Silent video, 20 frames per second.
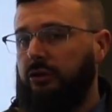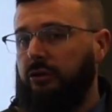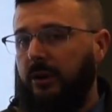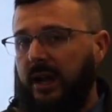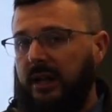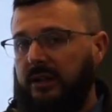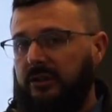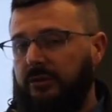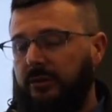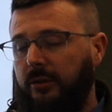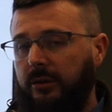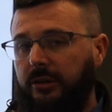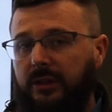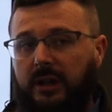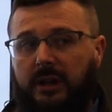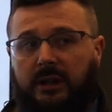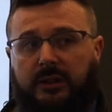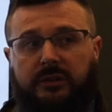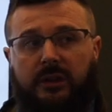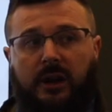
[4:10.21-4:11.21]
transfer
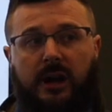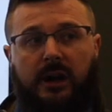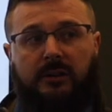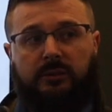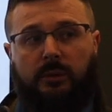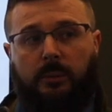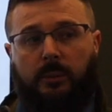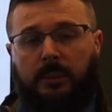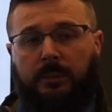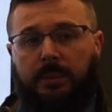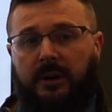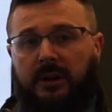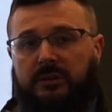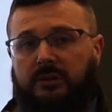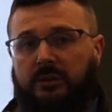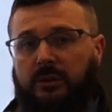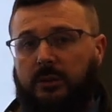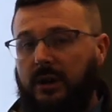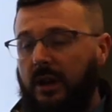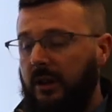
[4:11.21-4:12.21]
things from one
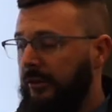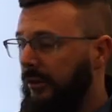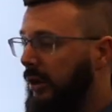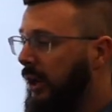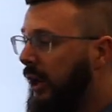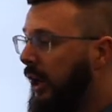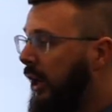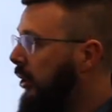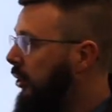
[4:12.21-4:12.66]
place to another,